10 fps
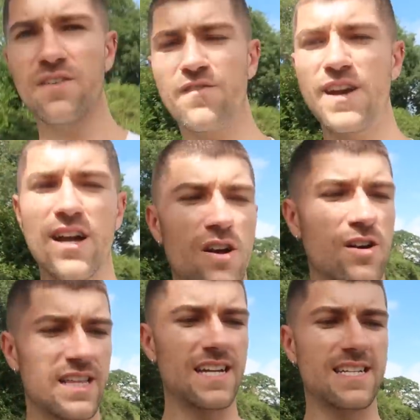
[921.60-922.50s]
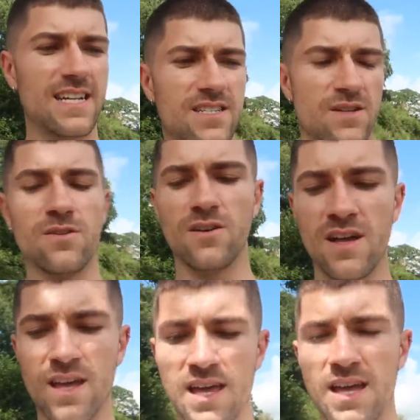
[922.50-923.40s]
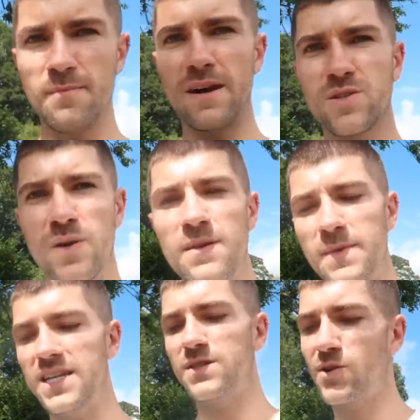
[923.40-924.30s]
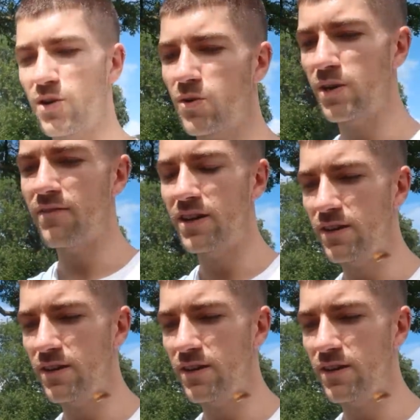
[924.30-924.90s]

at 3 o'clock, they said, so... About 20 minutes, we're going to go and have a